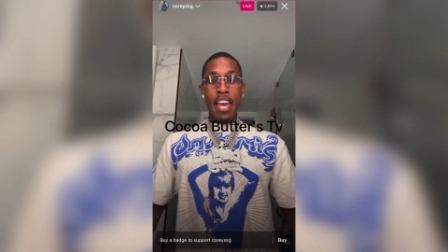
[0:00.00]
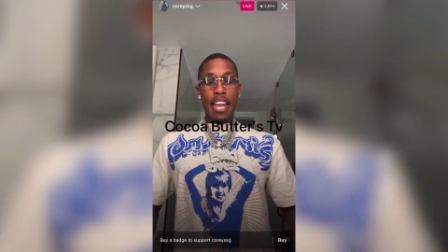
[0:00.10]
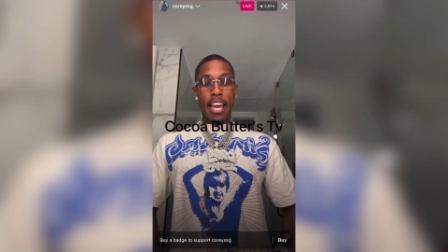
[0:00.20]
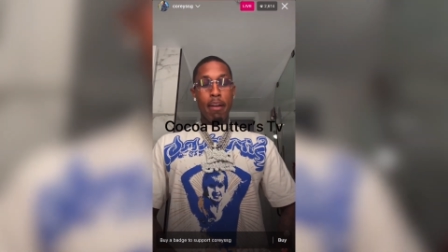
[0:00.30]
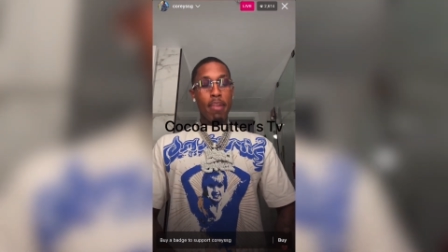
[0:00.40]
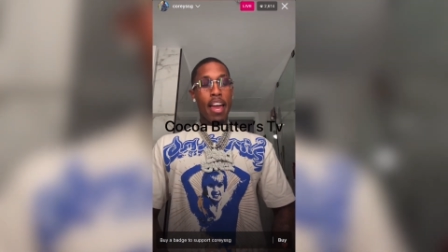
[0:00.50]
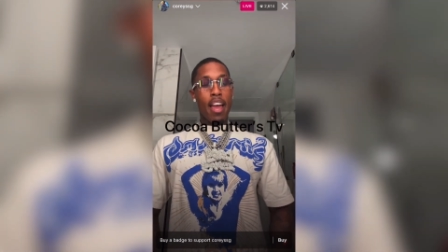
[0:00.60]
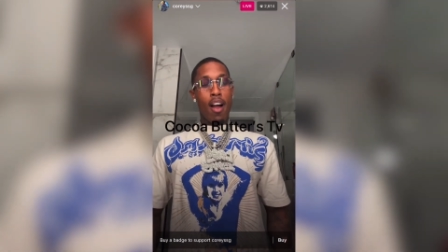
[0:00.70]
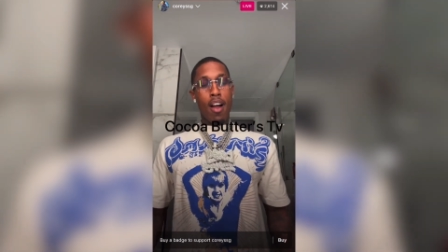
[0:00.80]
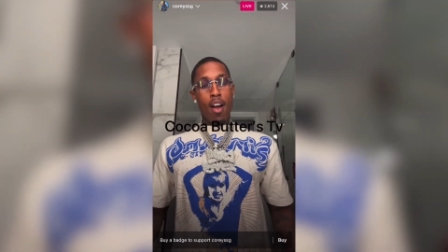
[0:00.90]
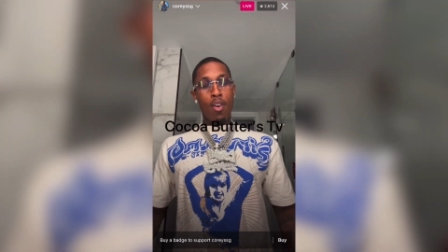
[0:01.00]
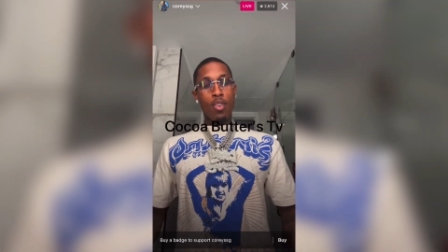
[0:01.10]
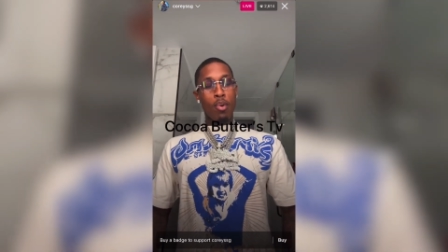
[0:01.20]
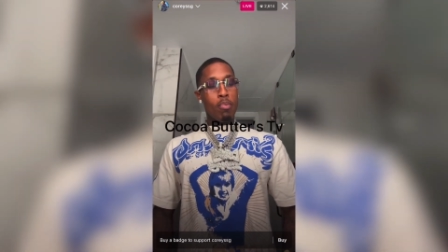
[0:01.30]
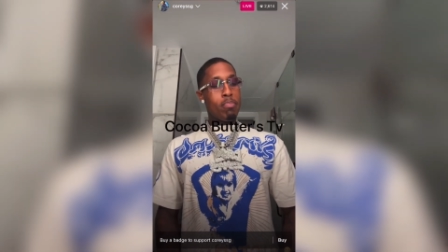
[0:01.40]
I'm like not know no
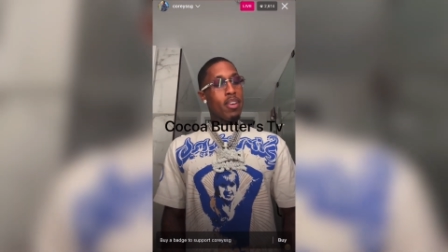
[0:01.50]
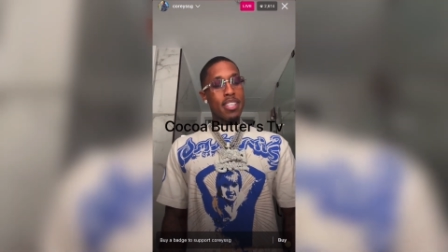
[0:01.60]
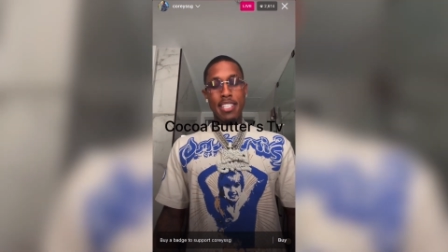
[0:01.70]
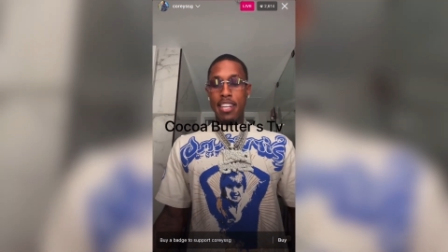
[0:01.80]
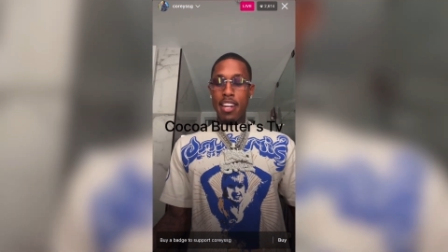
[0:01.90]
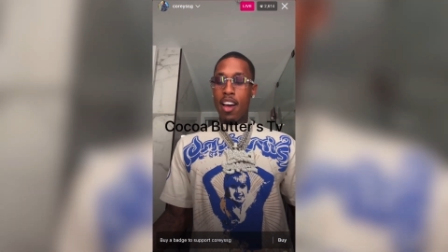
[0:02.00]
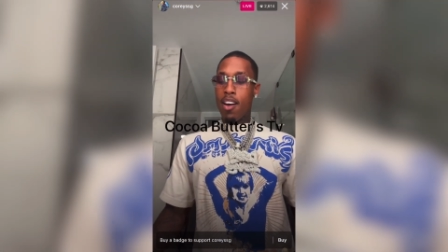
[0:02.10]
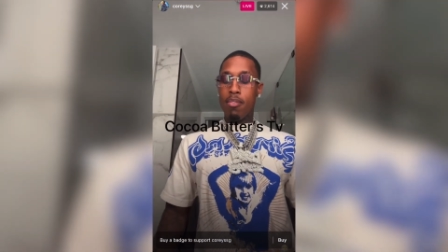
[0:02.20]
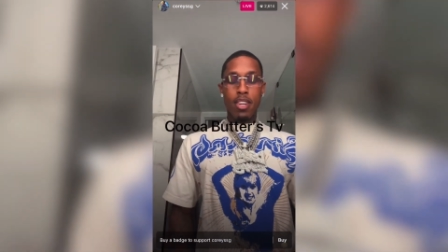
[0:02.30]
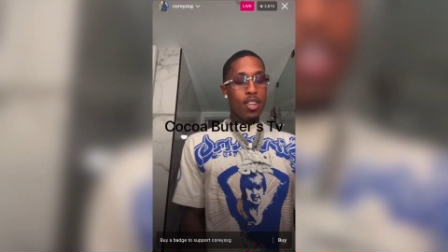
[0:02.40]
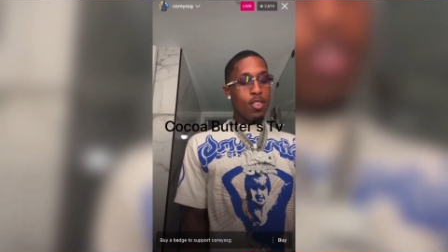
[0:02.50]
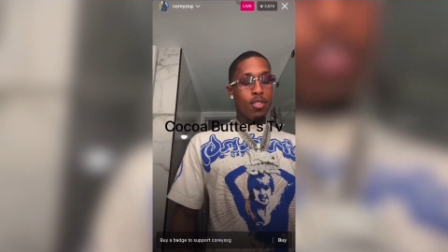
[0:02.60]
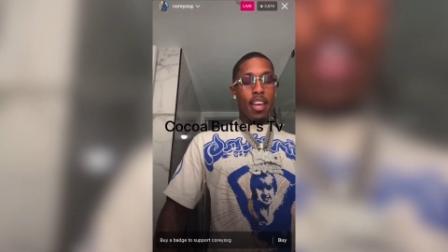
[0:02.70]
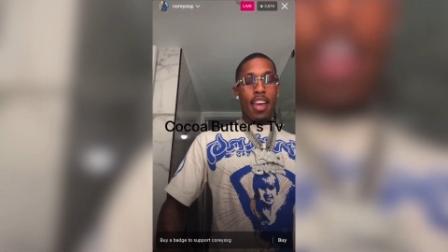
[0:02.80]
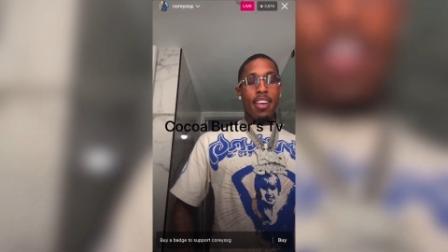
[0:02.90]
bitter shit at all. I'm cool,
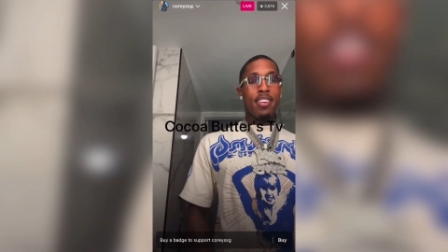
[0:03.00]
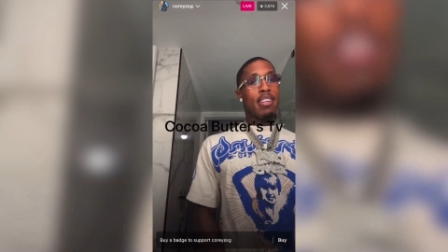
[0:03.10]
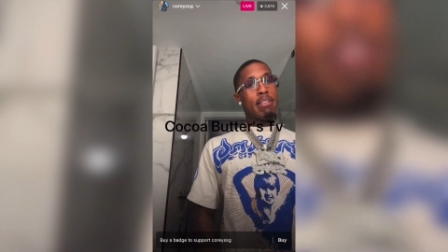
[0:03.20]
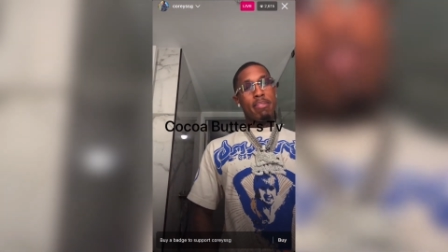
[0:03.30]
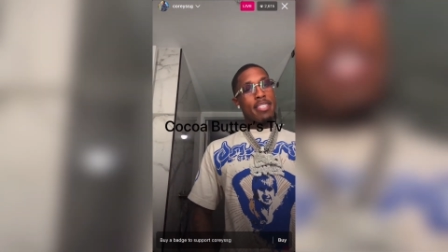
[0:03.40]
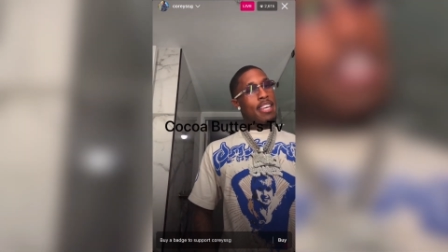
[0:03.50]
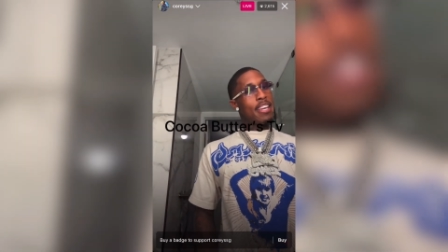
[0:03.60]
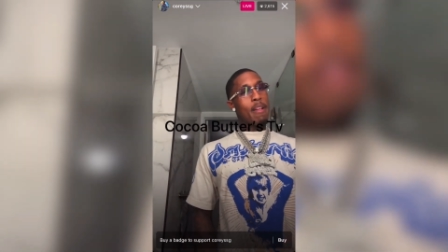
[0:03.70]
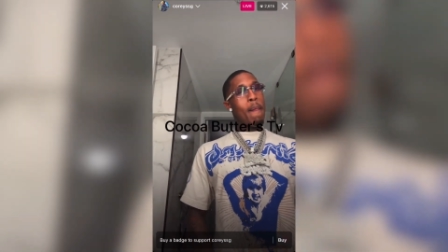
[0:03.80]
gang. You know what I'm saying?